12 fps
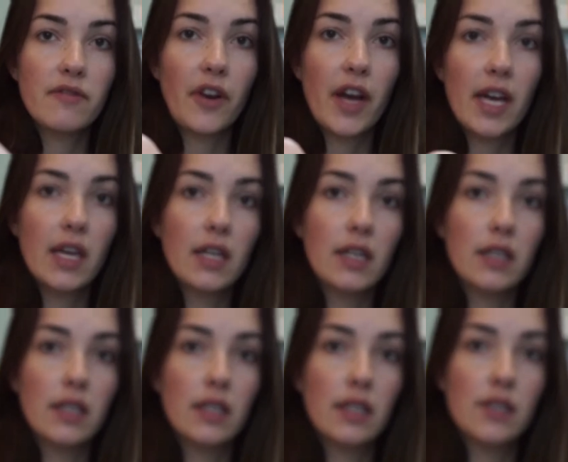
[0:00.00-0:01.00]
frayed,
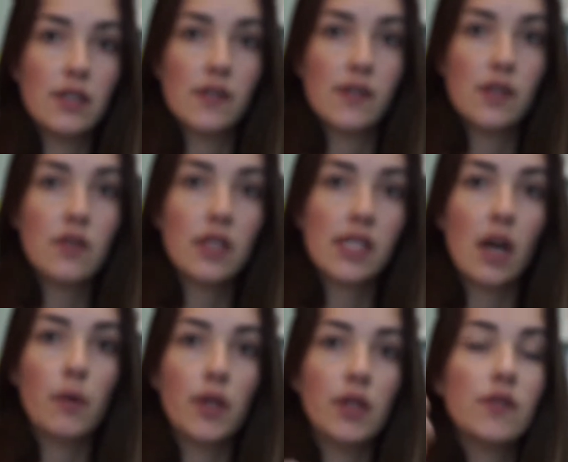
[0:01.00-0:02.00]
and it's just, you can
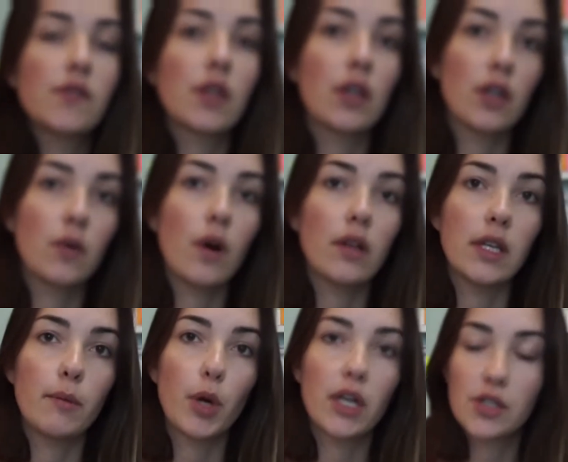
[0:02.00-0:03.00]
tell when you use a good
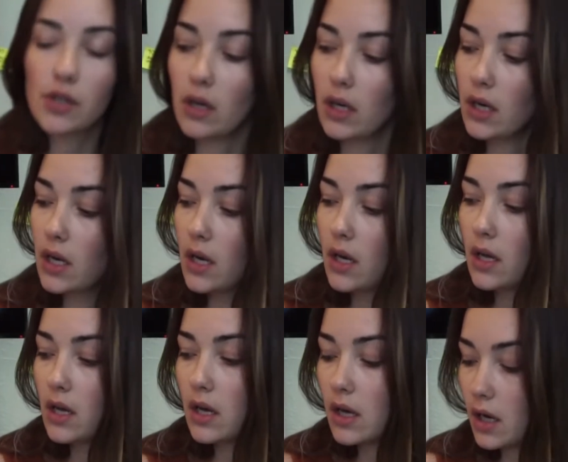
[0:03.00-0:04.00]
quality brush on
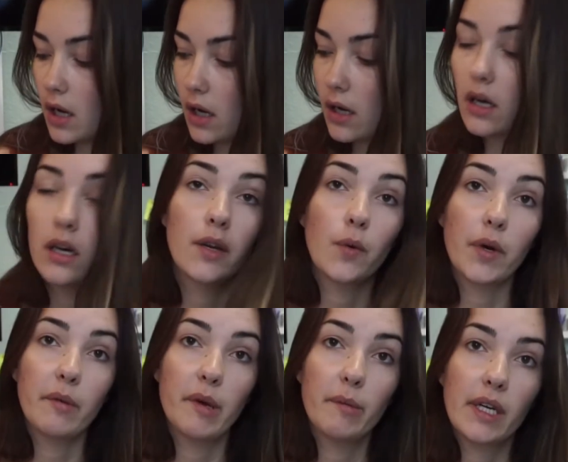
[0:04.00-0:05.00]
an
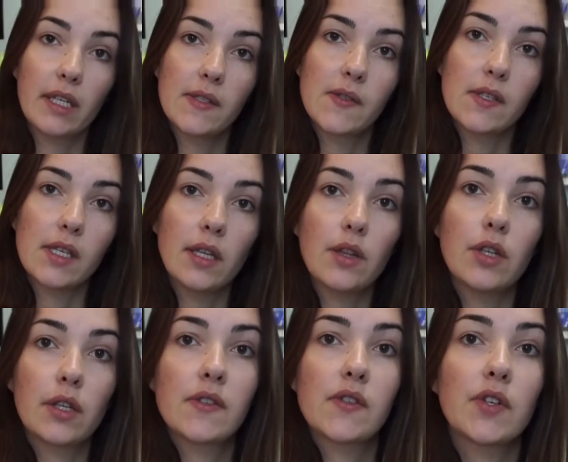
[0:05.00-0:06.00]
ornament, because it
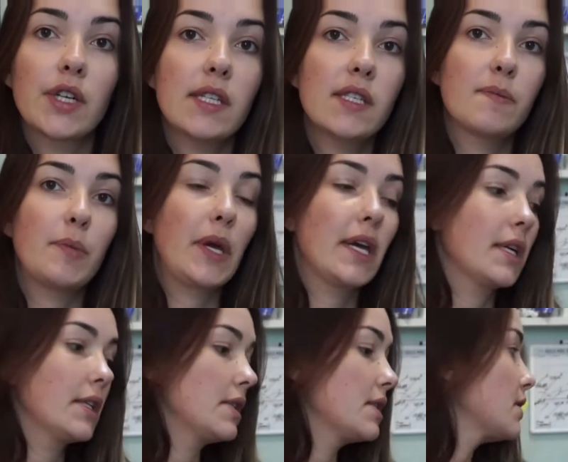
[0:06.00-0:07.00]
looks crisp and